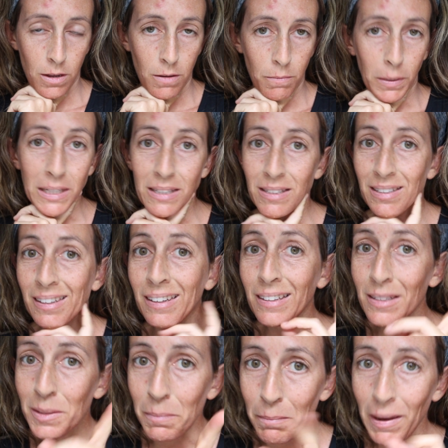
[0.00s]
My skin
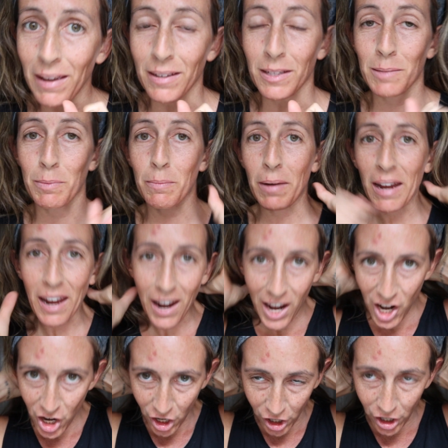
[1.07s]
is a mess, but my
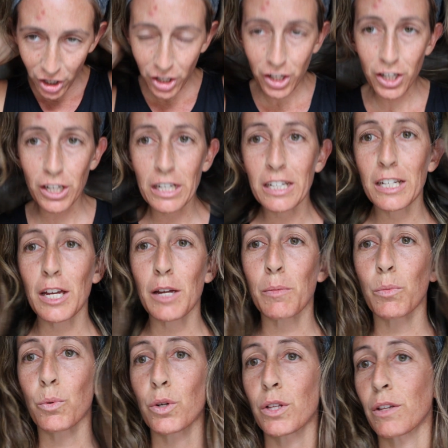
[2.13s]
hair,
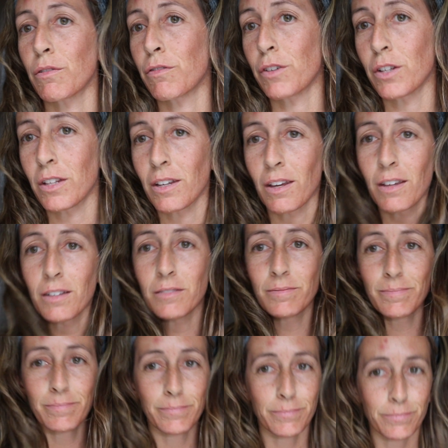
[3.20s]
I'm really feeling it.
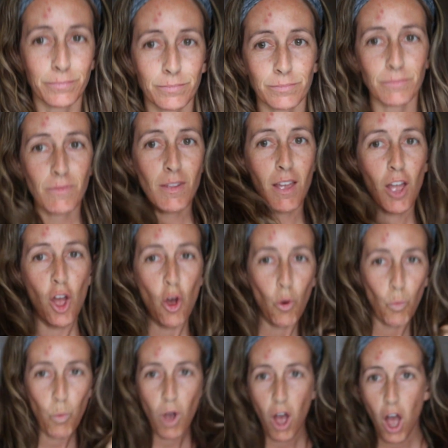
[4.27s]

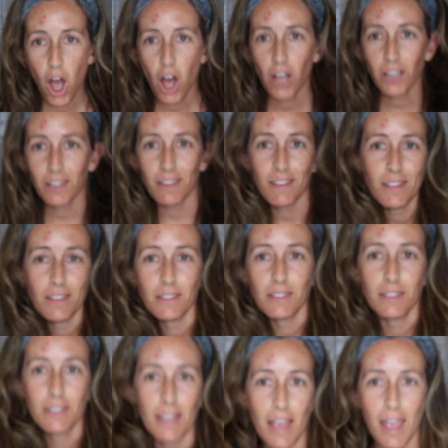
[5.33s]
Walking
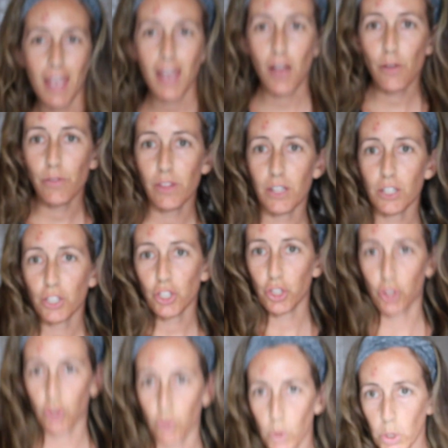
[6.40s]
down the
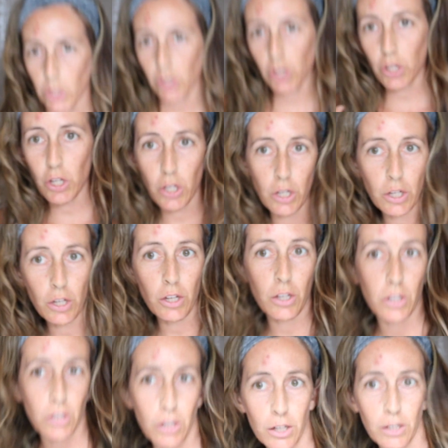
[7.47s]

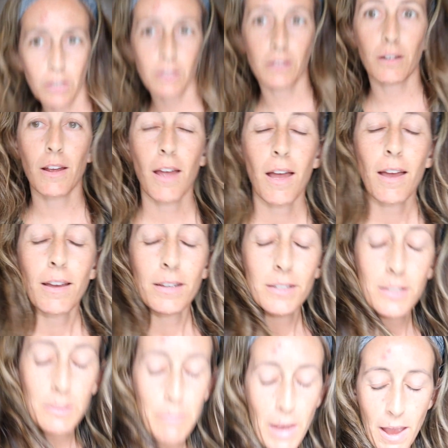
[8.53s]
street,
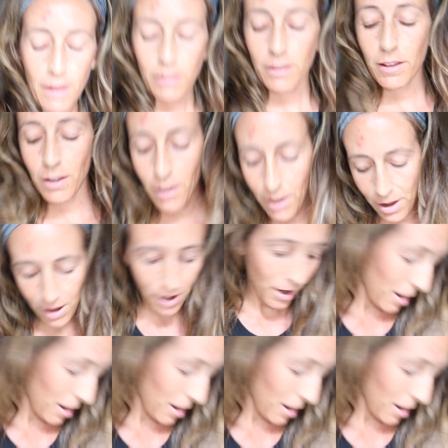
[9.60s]
smiling at